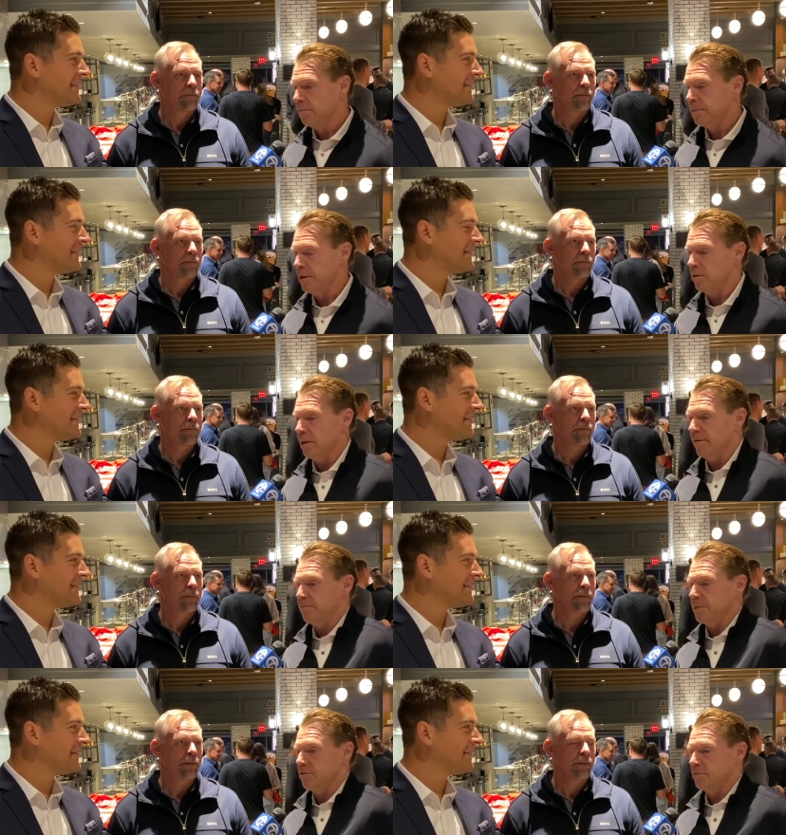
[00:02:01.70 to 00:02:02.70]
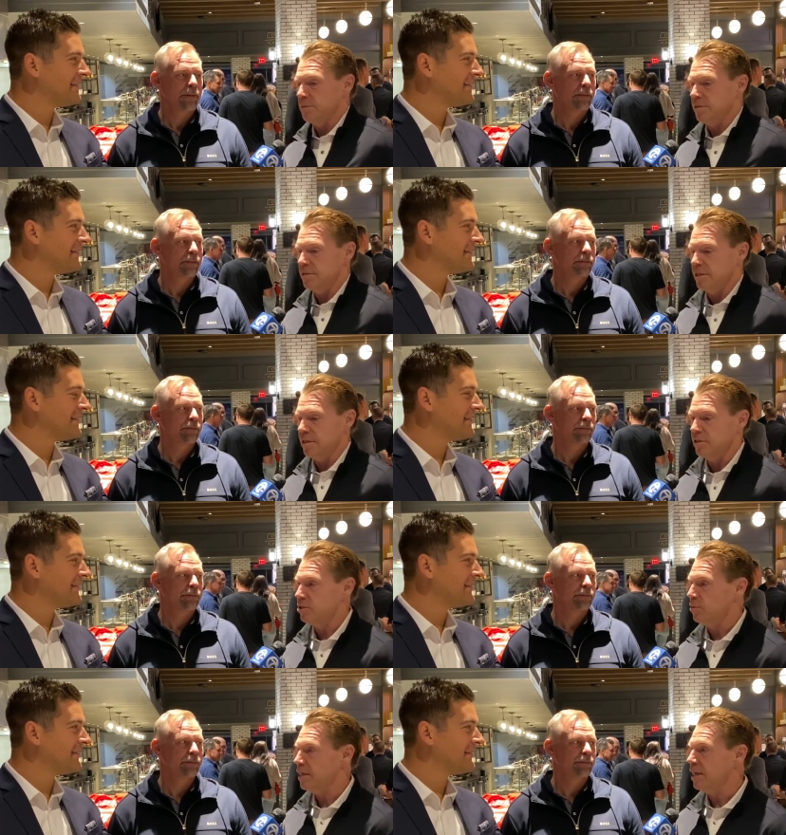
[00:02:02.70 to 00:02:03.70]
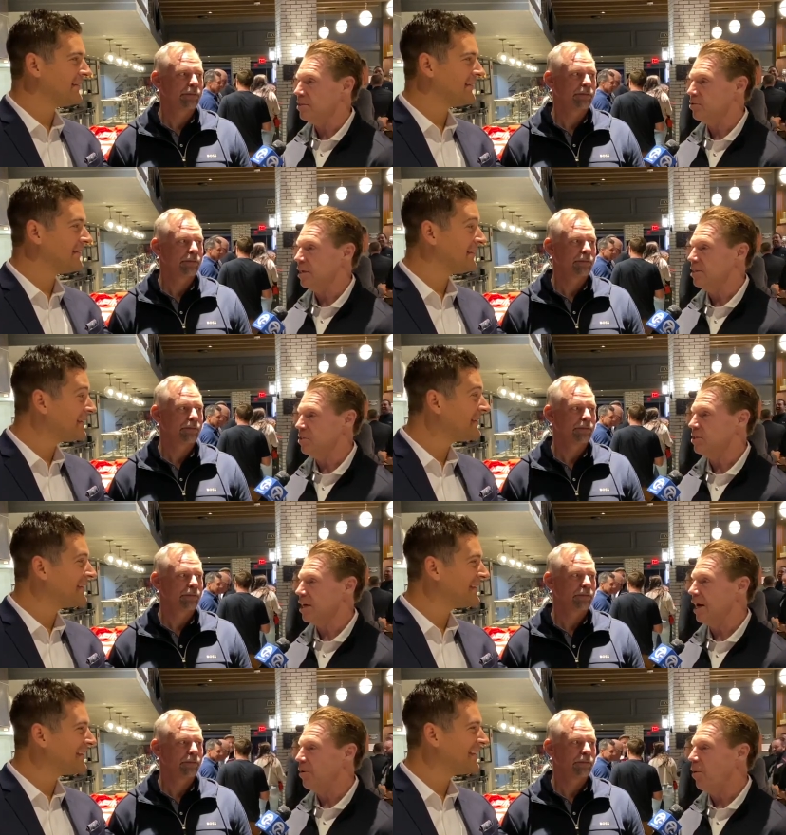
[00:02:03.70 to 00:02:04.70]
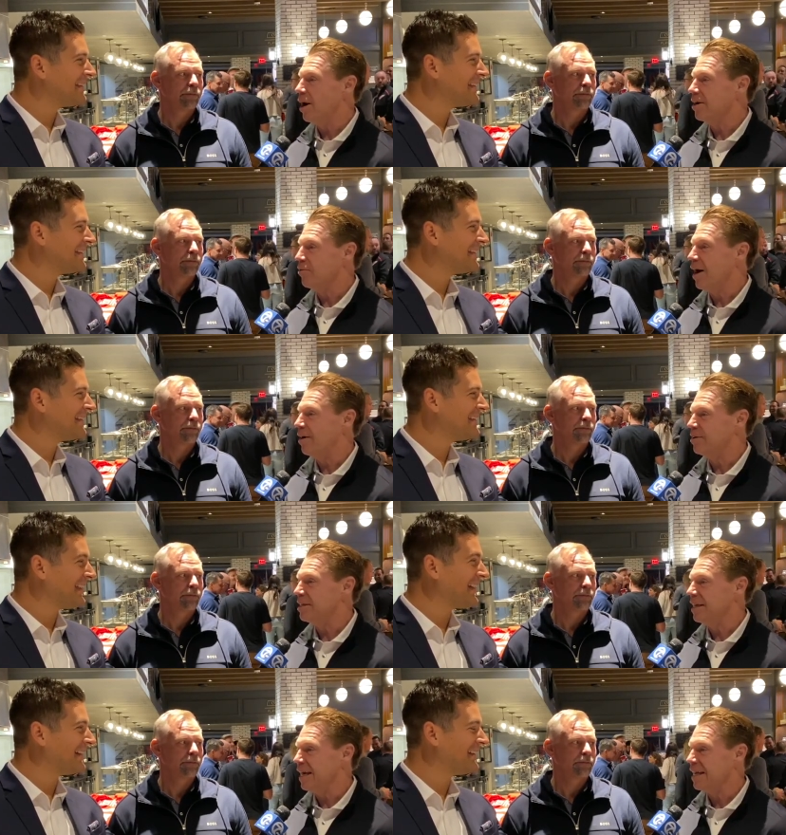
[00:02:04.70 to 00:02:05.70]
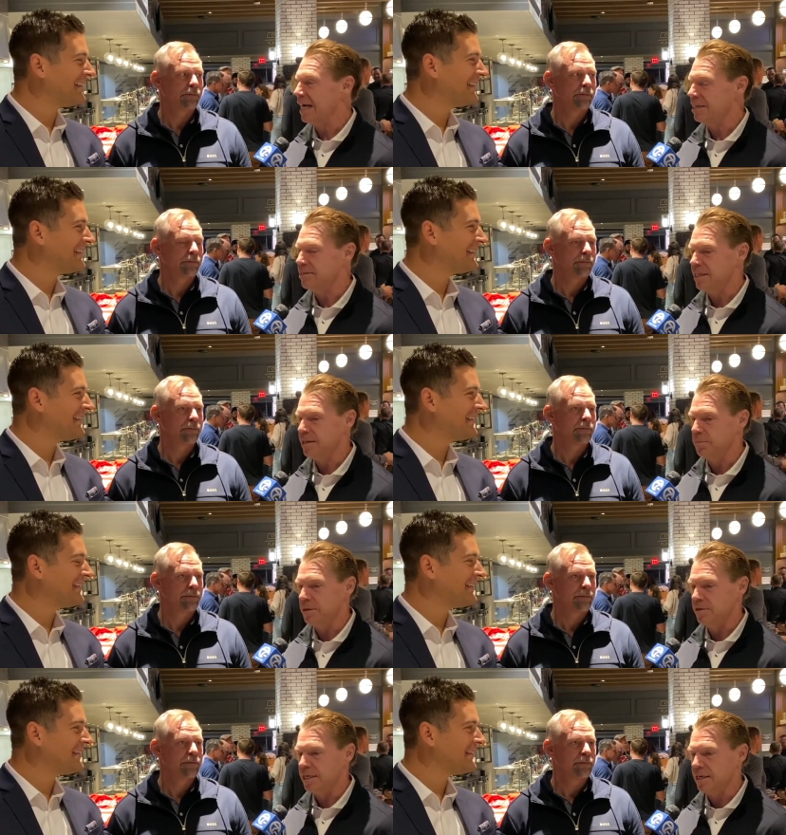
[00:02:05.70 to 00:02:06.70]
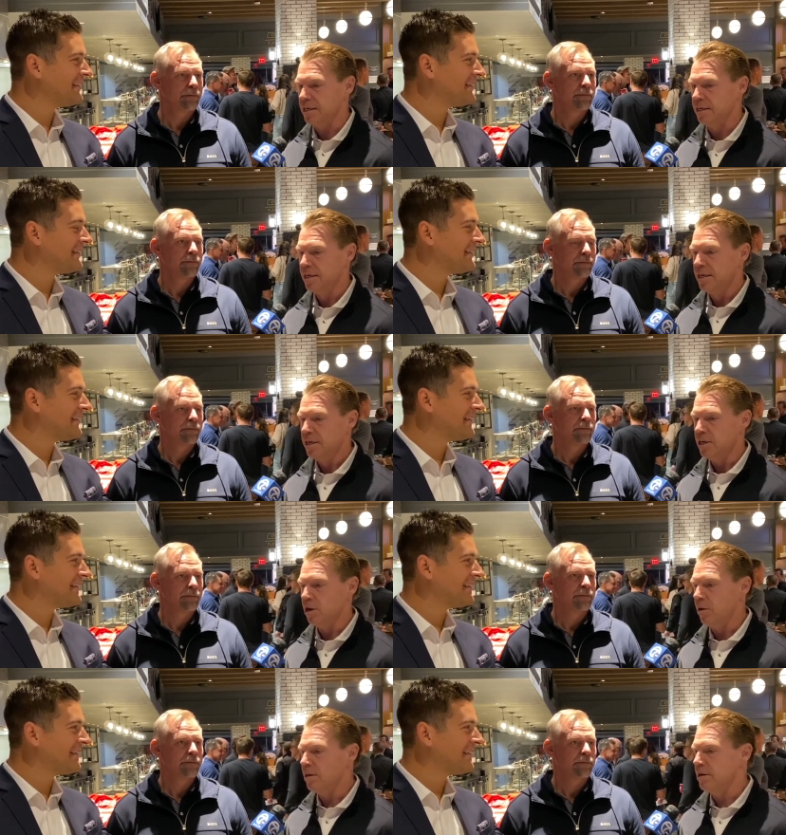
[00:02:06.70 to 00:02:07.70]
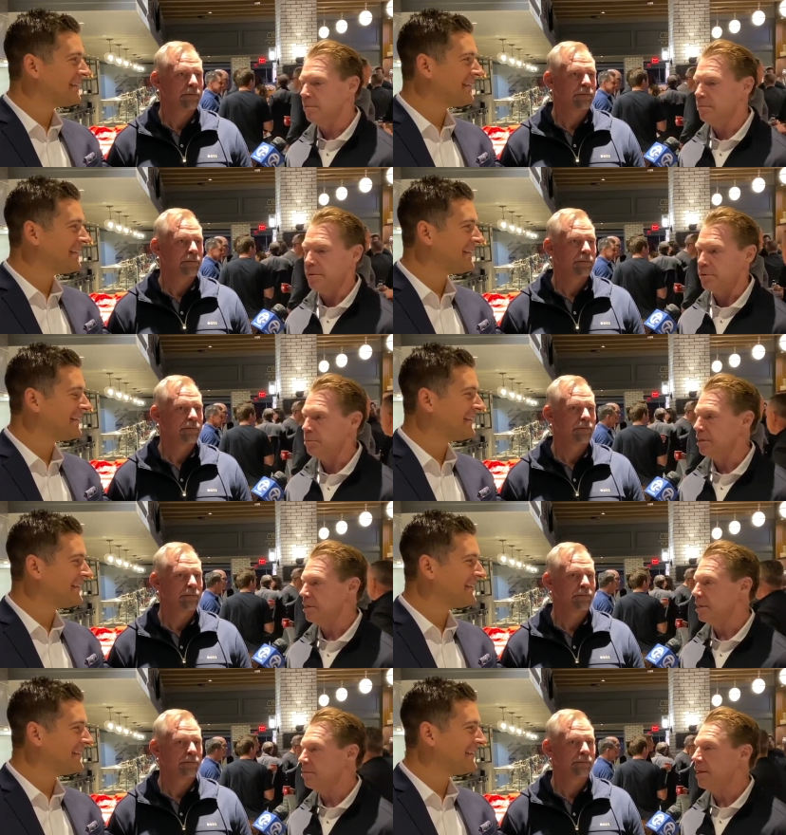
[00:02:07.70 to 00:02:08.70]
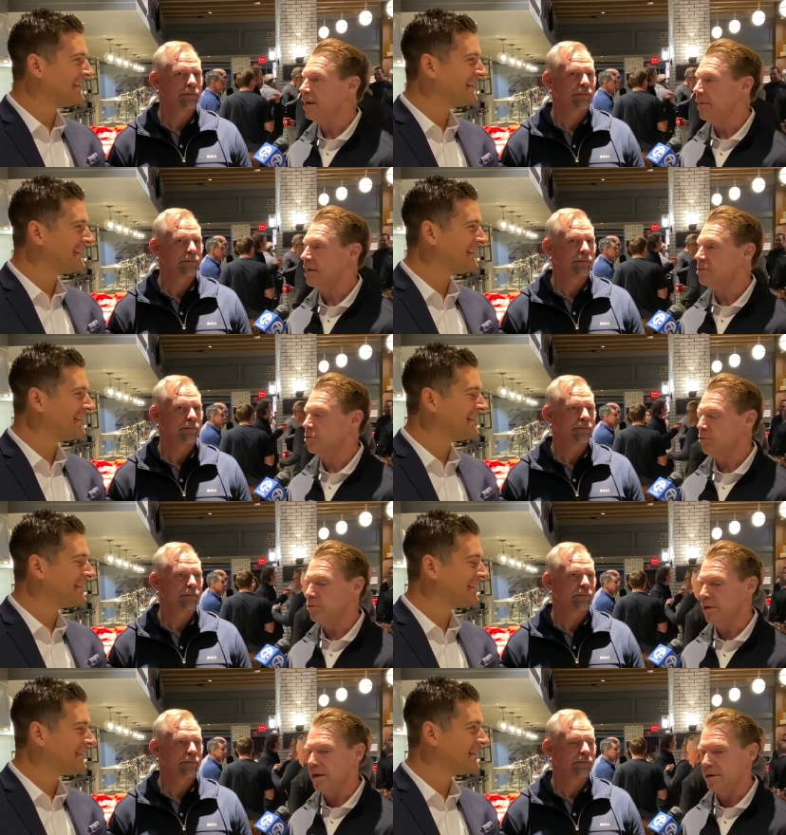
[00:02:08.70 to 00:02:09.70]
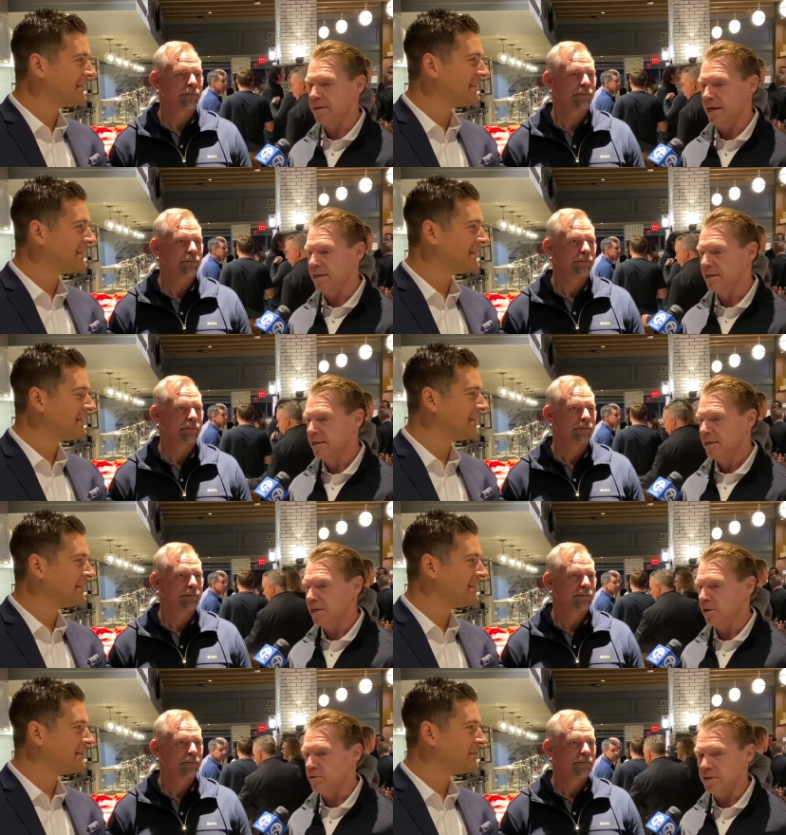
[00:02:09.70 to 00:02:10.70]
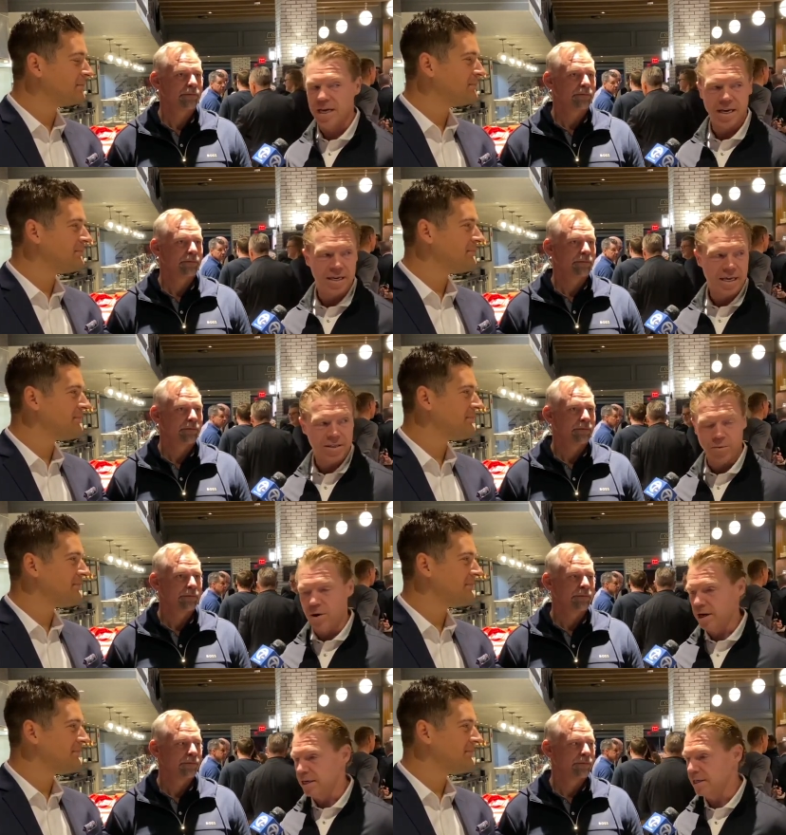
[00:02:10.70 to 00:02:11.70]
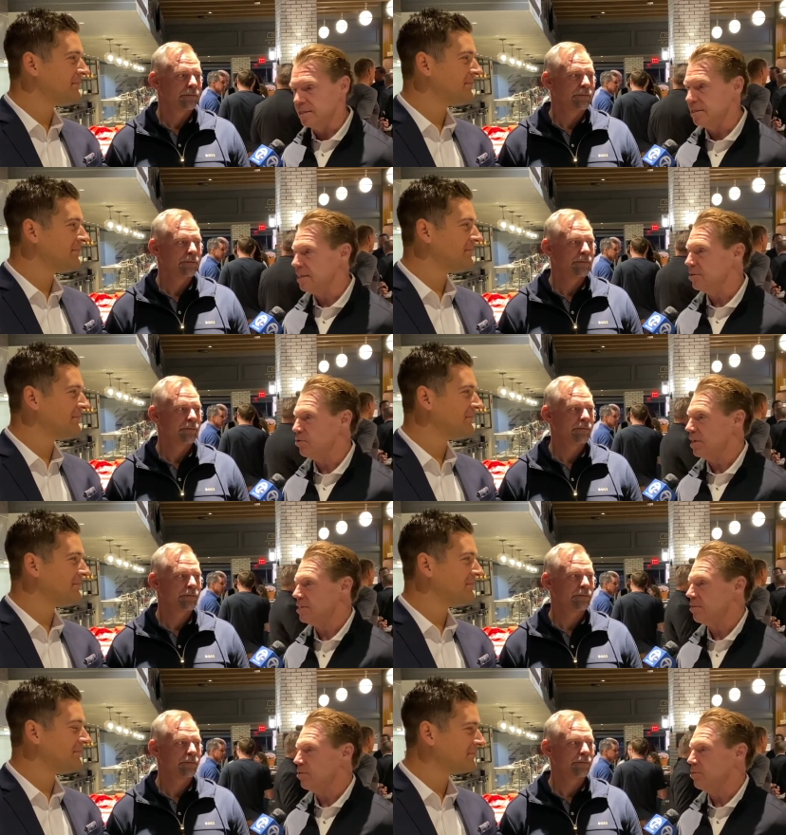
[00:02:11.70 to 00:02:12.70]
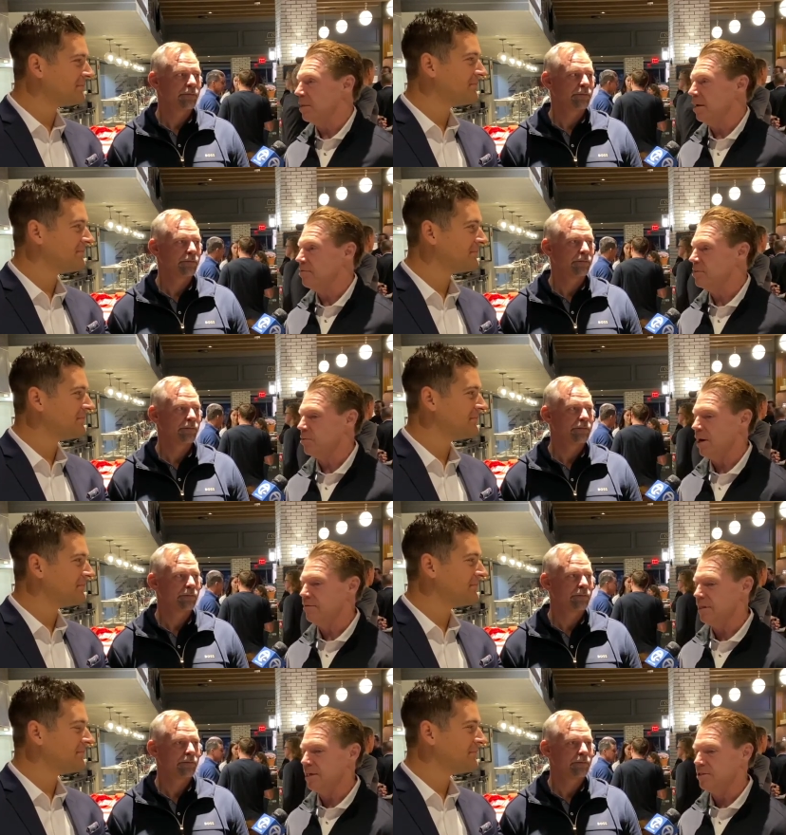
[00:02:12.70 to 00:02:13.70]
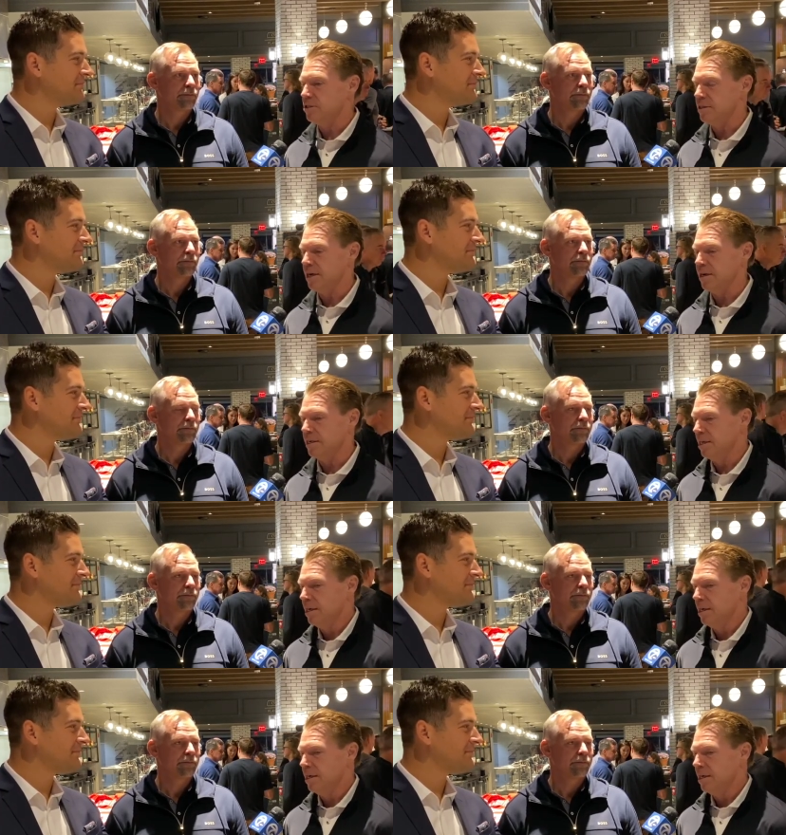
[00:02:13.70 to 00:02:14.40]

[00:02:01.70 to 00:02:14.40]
Speaker 1: you know, left Mr. and Mrs. Ilitch suite yesterday just to kind of walk around and, and kind of see the building and, you know, all the memorabilia that, that's through there. And then, you know, today you get to walk in and see the dressing room and obviously we're having lunch in there. And,